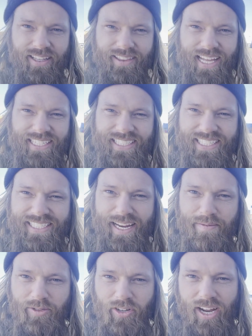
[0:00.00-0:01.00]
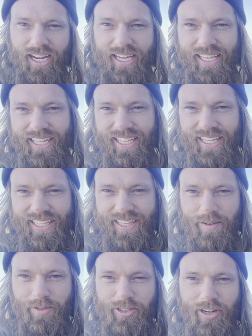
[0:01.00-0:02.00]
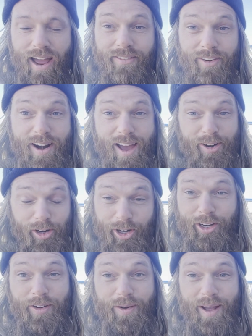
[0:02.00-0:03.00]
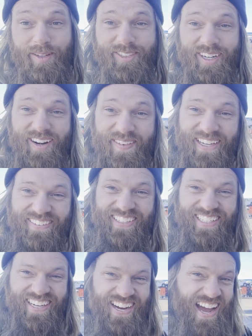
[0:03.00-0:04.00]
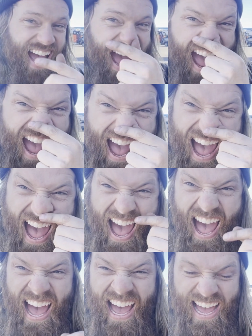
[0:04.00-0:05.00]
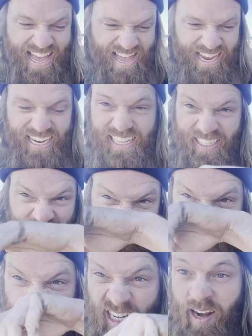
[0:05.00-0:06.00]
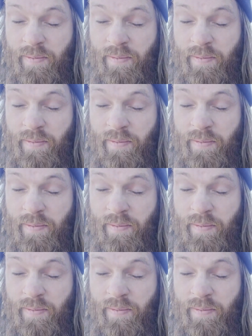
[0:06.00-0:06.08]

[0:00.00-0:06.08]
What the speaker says: that's the same truck that was driving around earlier when I was trying to make a video. I got a little grease on